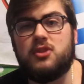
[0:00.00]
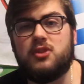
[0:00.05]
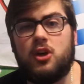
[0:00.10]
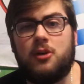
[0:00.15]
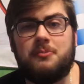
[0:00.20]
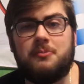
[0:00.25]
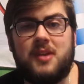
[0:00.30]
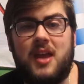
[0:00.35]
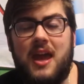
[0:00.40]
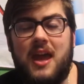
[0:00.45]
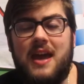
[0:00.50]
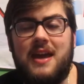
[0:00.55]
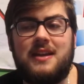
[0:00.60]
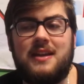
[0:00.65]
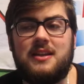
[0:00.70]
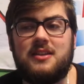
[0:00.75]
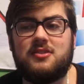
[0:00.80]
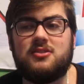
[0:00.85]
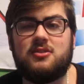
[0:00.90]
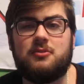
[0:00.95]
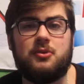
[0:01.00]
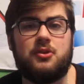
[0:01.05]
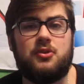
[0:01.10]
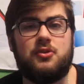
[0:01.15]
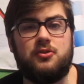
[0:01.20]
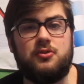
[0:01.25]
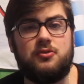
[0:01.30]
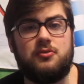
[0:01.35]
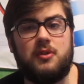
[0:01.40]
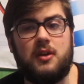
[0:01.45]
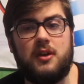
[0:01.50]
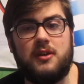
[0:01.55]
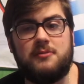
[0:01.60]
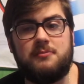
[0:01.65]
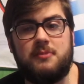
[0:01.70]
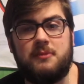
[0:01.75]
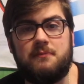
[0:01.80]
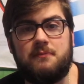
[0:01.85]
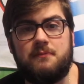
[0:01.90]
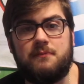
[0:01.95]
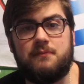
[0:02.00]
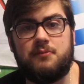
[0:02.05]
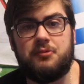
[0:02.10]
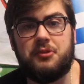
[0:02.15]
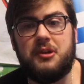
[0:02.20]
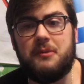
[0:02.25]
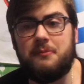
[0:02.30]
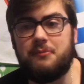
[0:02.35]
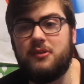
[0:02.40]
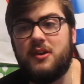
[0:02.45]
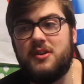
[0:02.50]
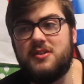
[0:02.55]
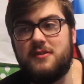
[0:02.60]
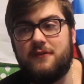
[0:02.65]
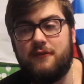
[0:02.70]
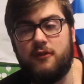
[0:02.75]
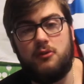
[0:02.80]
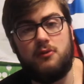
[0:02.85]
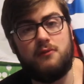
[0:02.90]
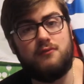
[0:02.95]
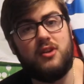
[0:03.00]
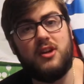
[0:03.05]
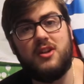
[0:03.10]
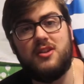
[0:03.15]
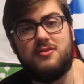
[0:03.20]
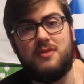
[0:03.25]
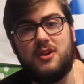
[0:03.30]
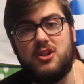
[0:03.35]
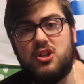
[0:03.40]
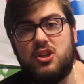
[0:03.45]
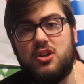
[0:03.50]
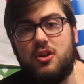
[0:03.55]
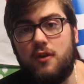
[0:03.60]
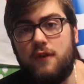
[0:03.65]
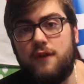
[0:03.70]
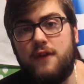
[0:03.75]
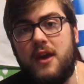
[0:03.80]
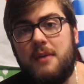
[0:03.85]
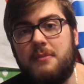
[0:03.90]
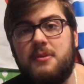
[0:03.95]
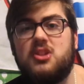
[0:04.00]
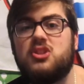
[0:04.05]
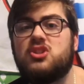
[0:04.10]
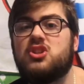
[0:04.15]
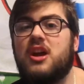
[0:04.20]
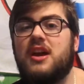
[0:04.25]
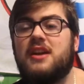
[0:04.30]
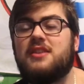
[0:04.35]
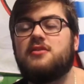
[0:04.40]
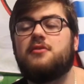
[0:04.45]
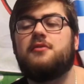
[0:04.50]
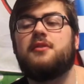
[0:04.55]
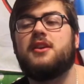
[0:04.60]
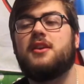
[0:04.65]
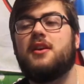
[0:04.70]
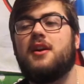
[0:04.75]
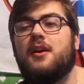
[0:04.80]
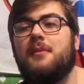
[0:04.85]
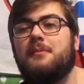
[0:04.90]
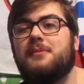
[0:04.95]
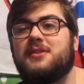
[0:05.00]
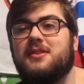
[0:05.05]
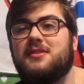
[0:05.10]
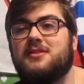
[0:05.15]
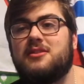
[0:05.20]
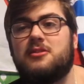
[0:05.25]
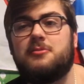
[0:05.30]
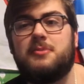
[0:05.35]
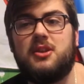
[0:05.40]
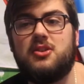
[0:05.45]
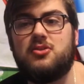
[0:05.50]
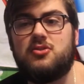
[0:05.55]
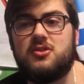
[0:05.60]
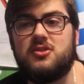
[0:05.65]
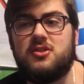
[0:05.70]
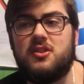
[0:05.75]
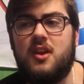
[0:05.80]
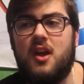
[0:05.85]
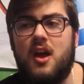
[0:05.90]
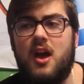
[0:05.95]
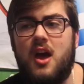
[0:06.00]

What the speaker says: Tom Cairney is someone who has been pretty impressive. I want Reading to actually go for him in January. It sounds a little bit interesting,